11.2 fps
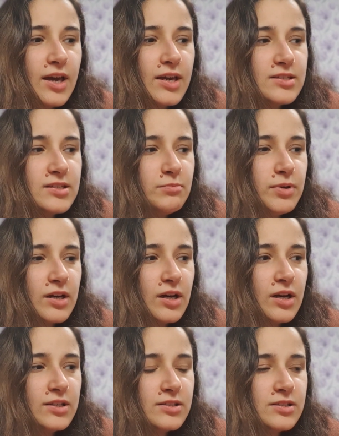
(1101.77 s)
Is it
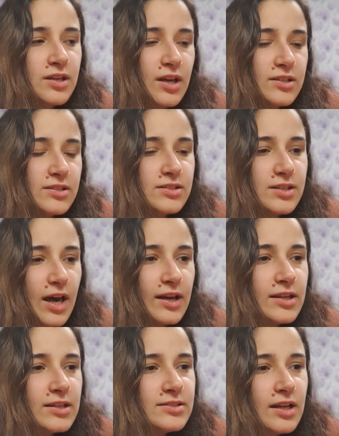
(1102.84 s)
because
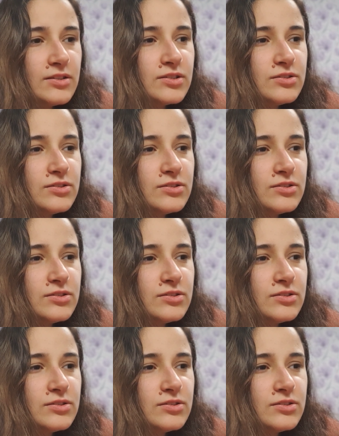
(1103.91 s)
society tells